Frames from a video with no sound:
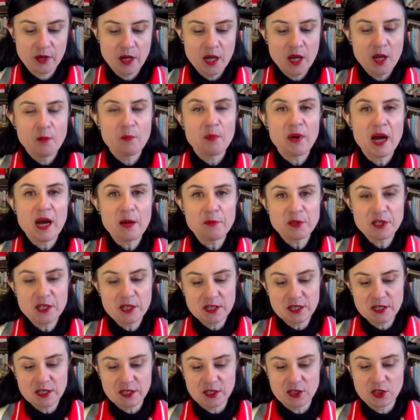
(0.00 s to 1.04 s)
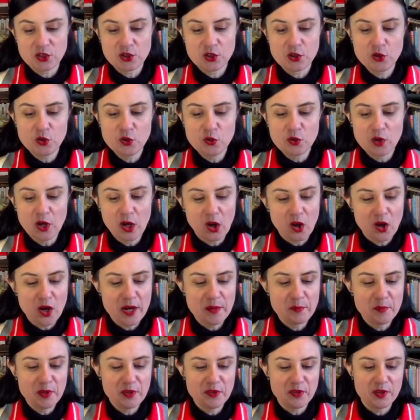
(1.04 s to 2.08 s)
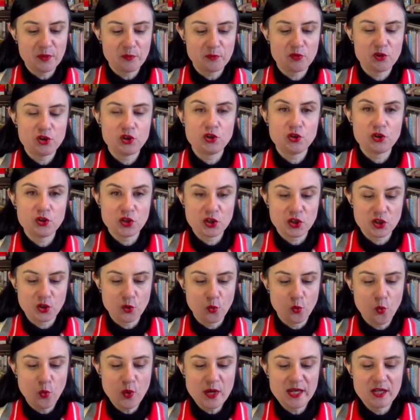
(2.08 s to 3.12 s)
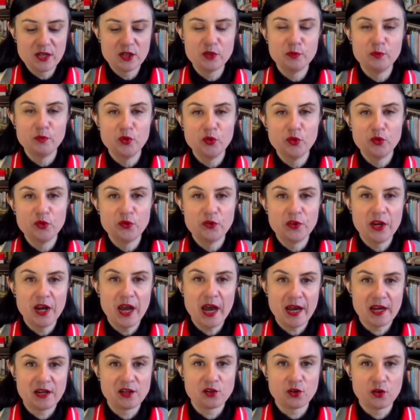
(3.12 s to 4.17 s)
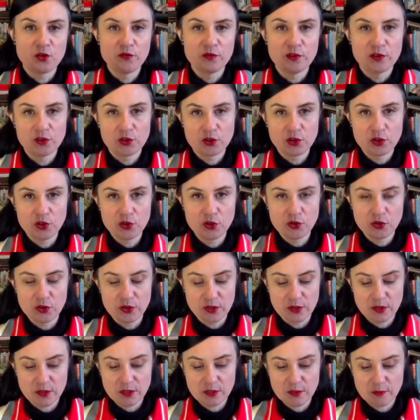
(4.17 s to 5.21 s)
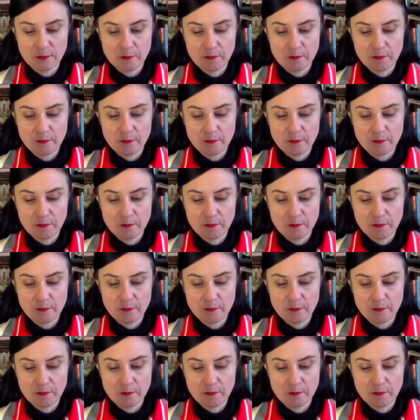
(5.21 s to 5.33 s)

Perhaps it is this skewed alignment that produces the weird mood that hangs over the students.